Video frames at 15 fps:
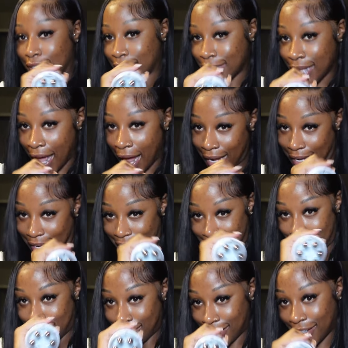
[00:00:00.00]

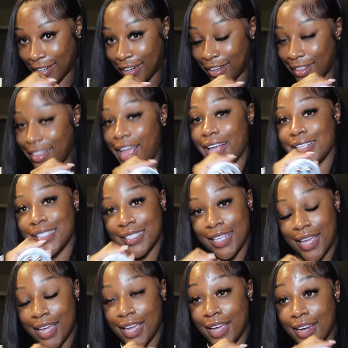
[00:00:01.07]
tighten that
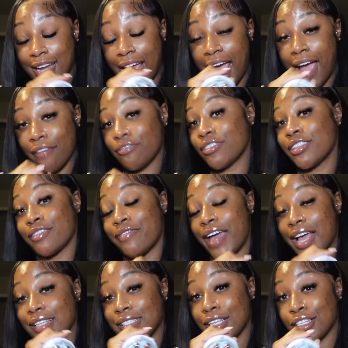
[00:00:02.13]
skin after the
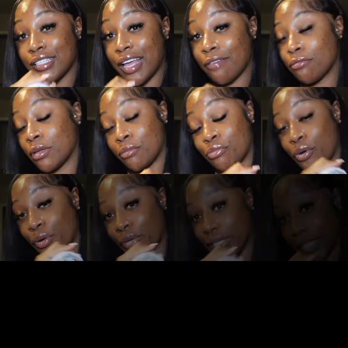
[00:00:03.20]
fat cells have been broken
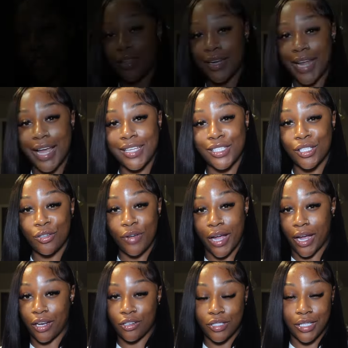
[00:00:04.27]
down. So the next 2
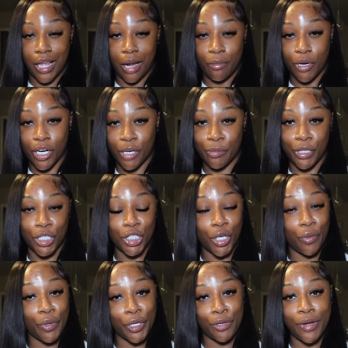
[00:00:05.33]
handles that I'm going to be
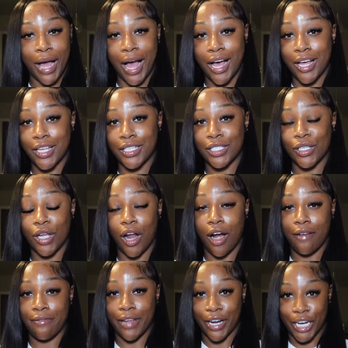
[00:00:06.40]
showing you guys
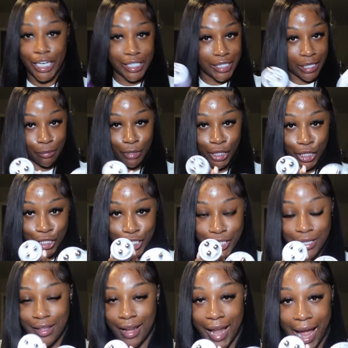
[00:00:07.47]
are very similar to
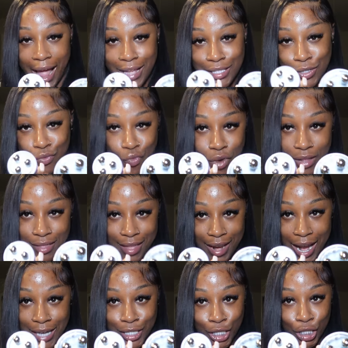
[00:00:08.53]
the last one that
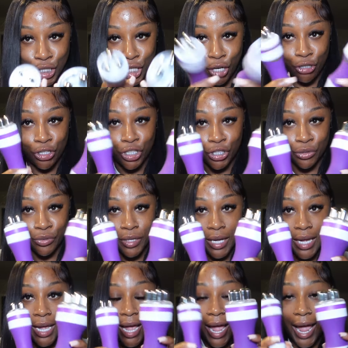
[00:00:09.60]
I just showed you.
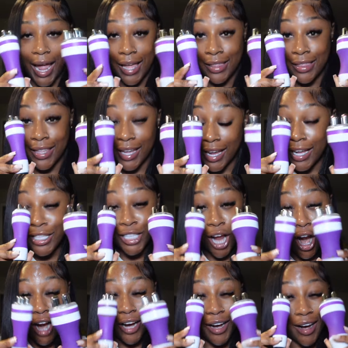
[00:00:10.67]
And these
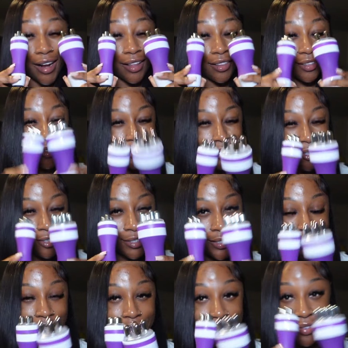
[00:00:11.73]
are a little
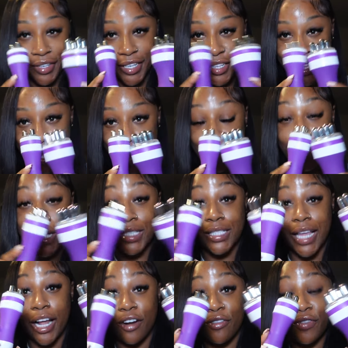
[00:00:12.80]
different though, because
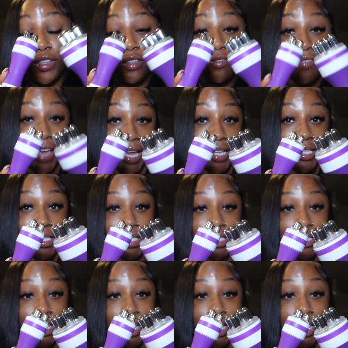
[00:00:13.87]
they are for the face.